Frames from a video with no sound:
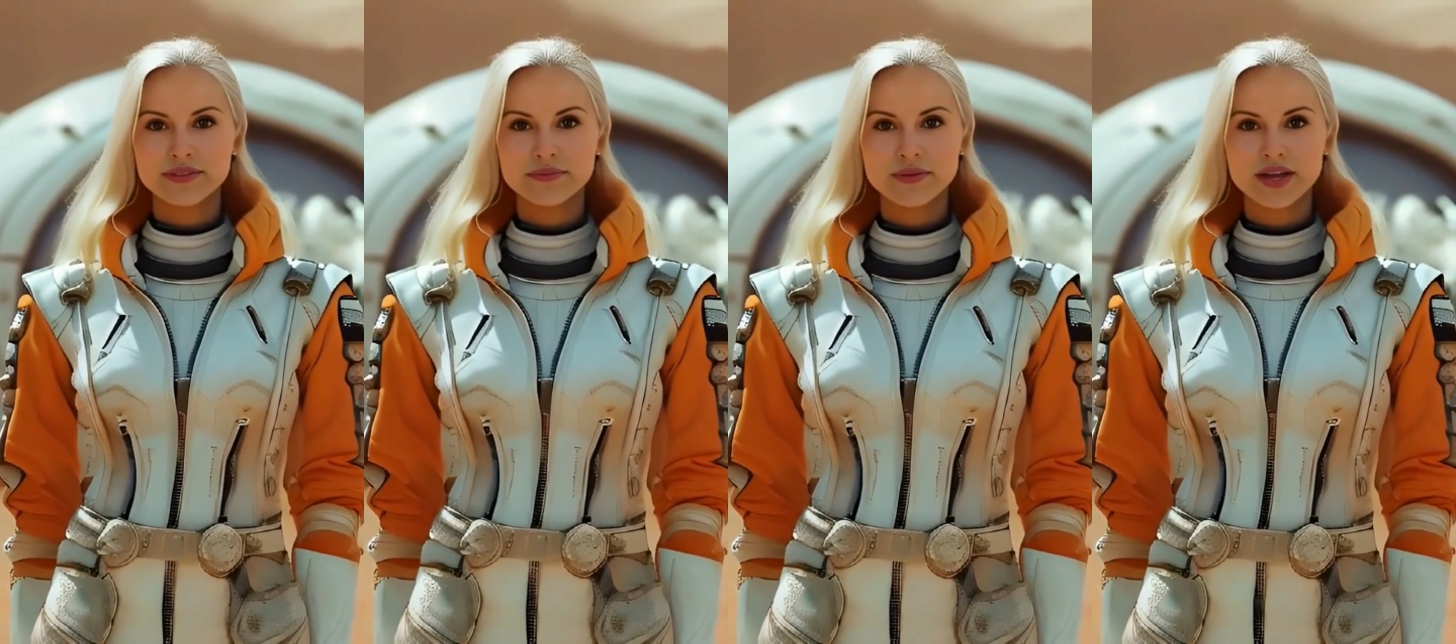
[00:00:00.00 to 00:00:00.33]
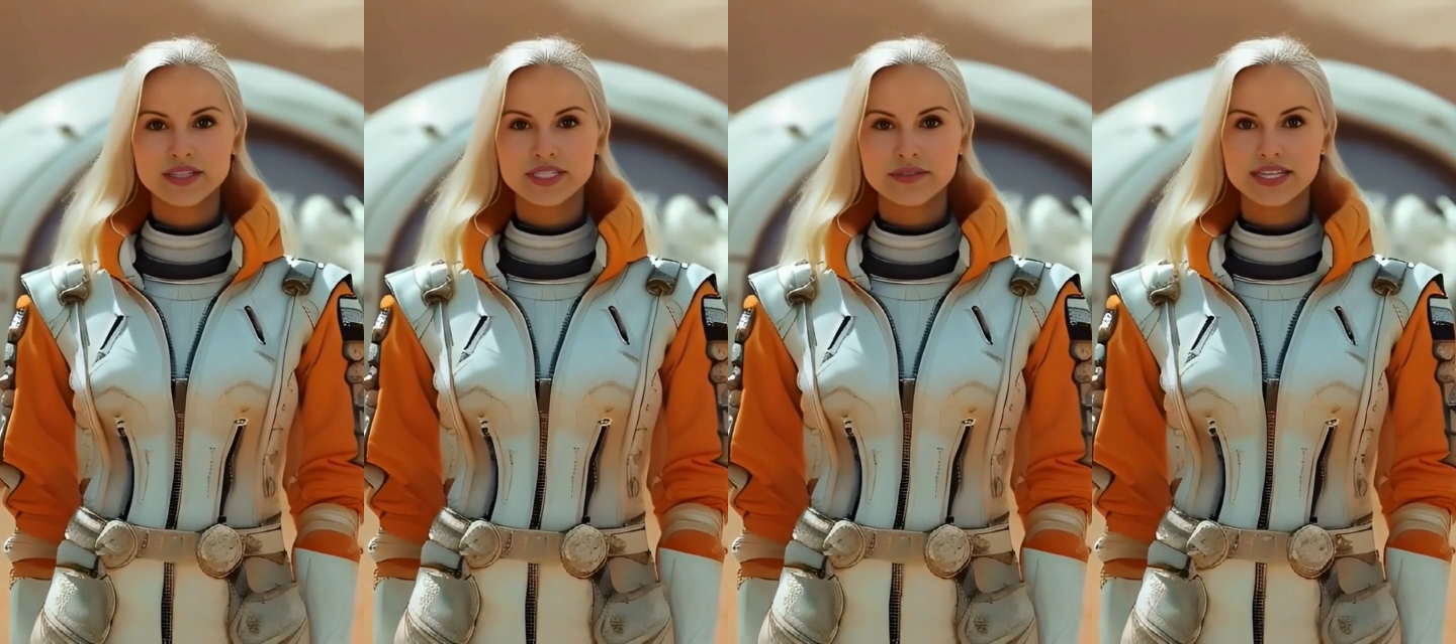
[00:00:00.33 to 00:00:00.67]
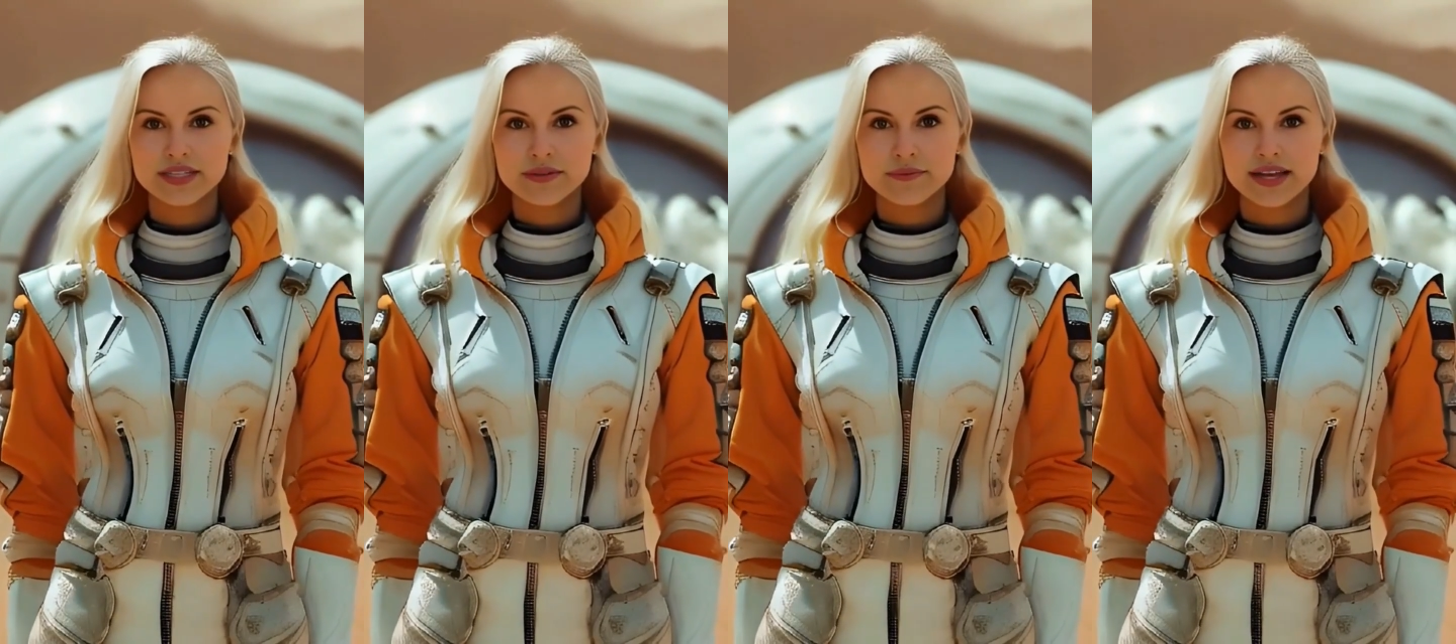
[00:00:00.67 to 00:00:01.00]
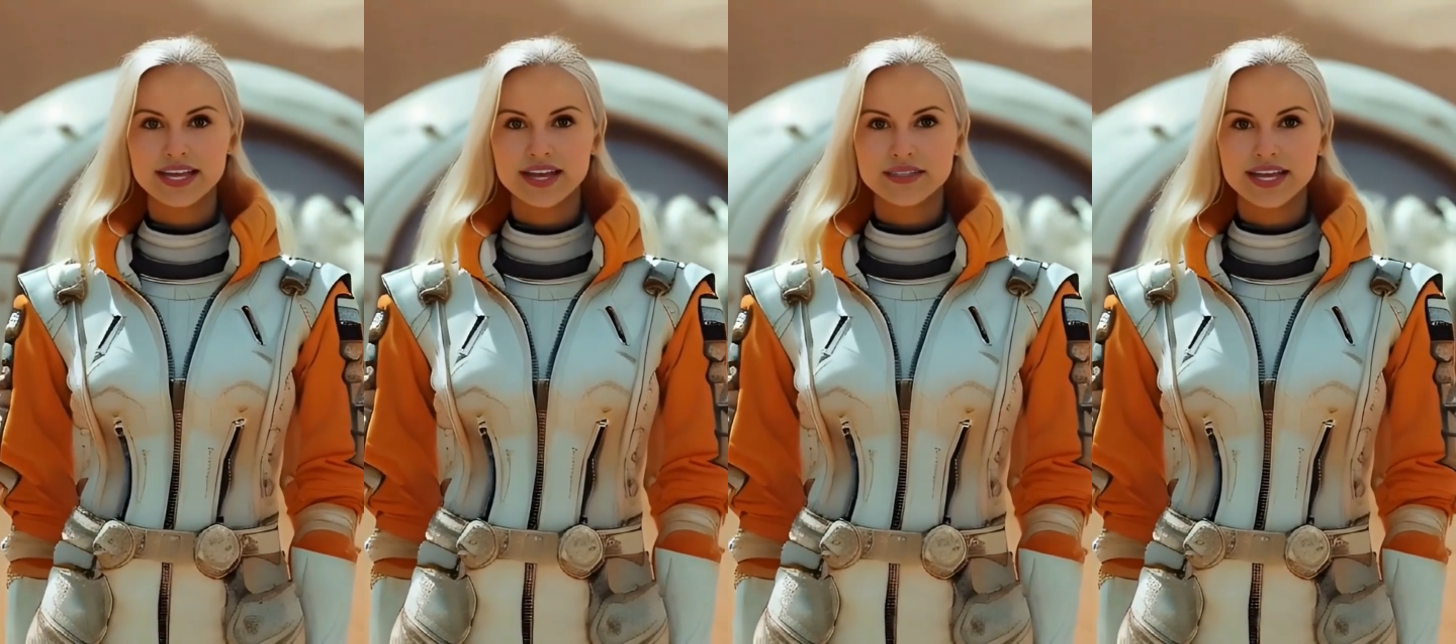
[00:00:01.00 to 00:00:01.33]
Mars Observer
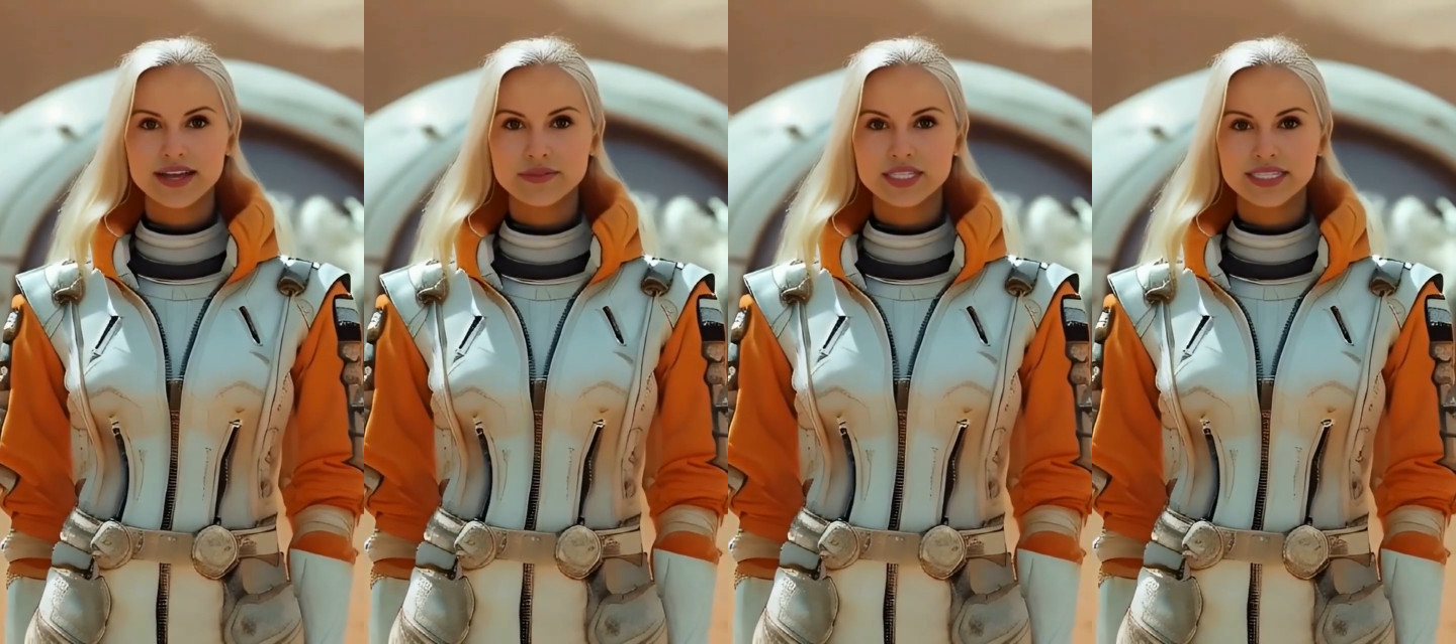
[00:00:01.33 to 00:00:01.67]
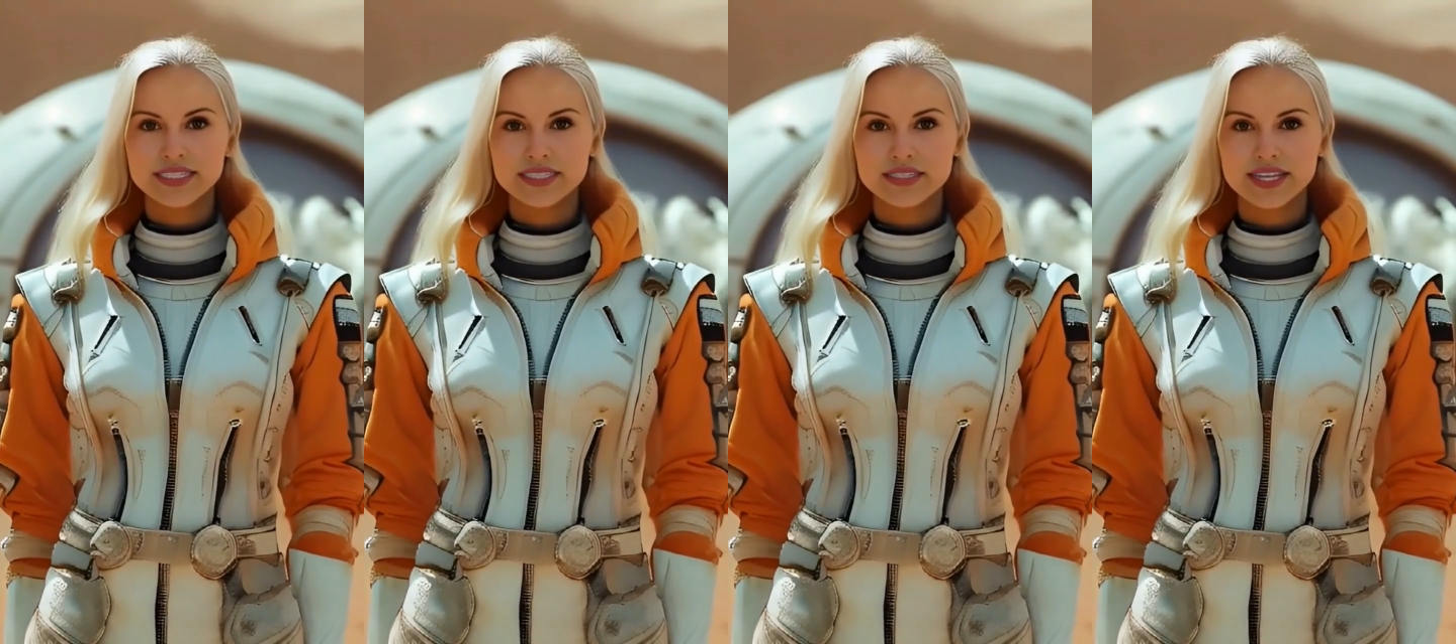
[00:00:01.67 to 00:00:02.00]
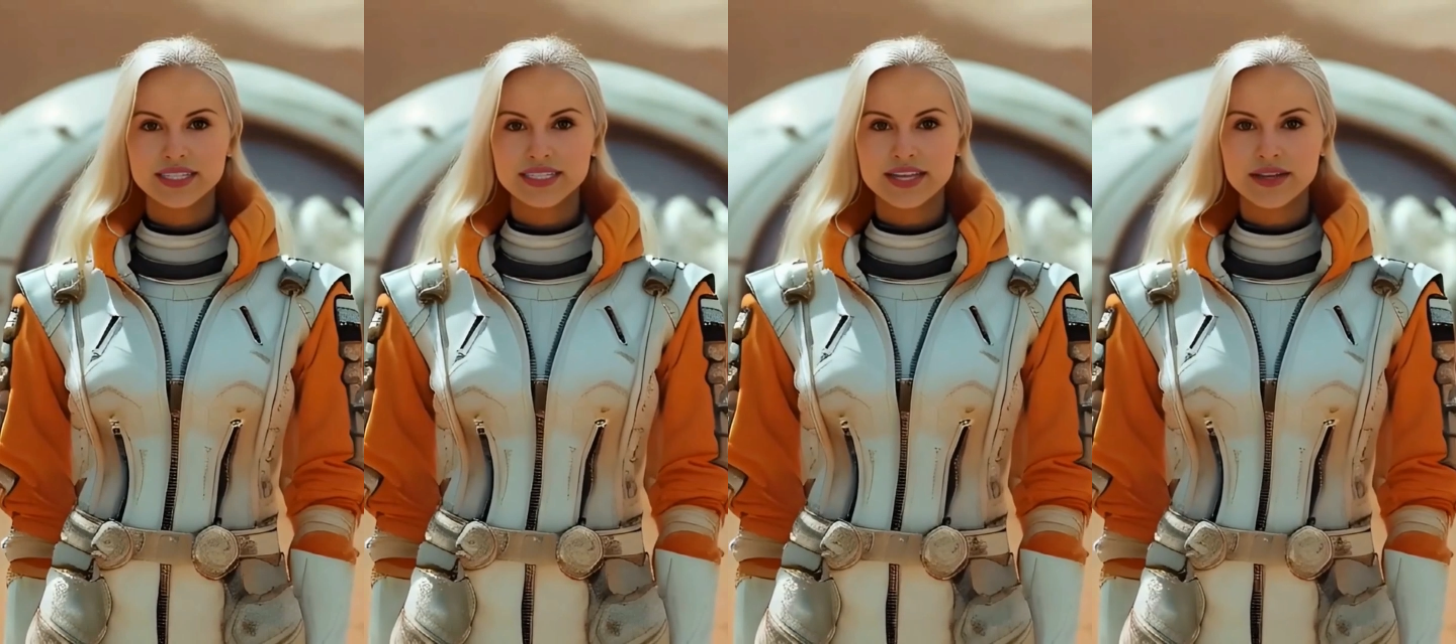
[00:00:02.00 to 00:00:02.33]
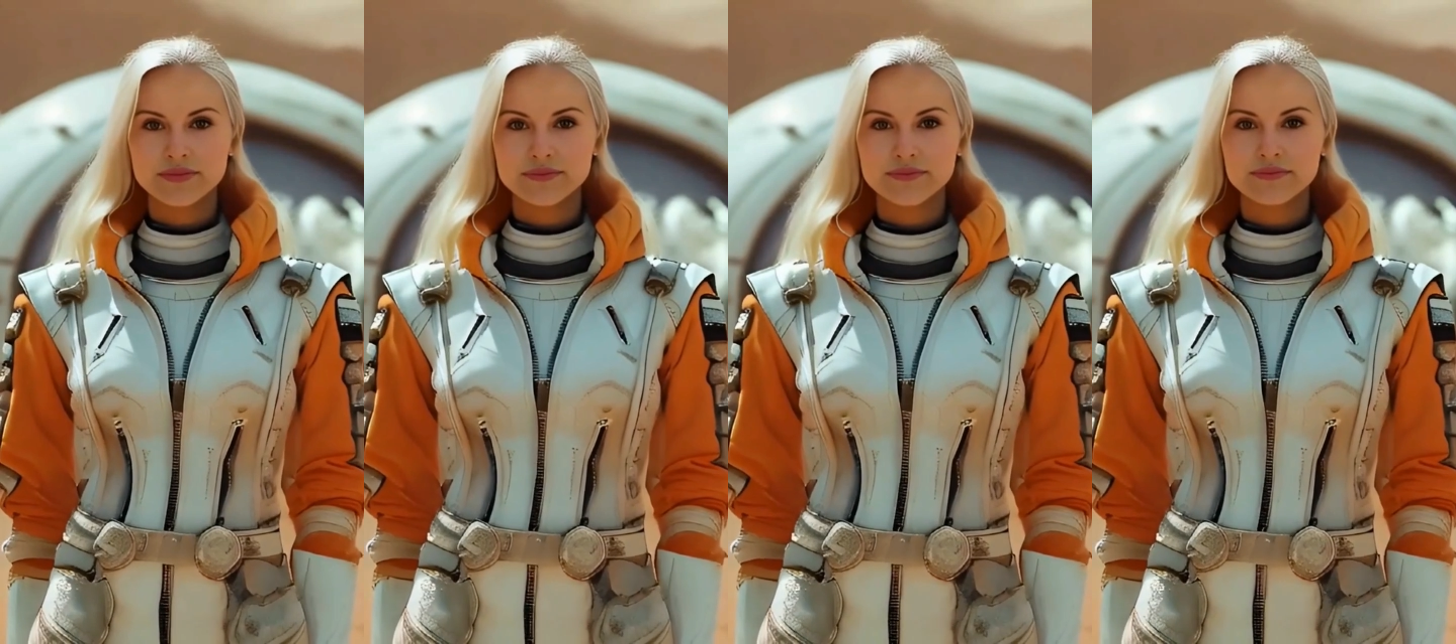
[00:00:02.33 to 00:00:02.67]
might have captured in Cydonia.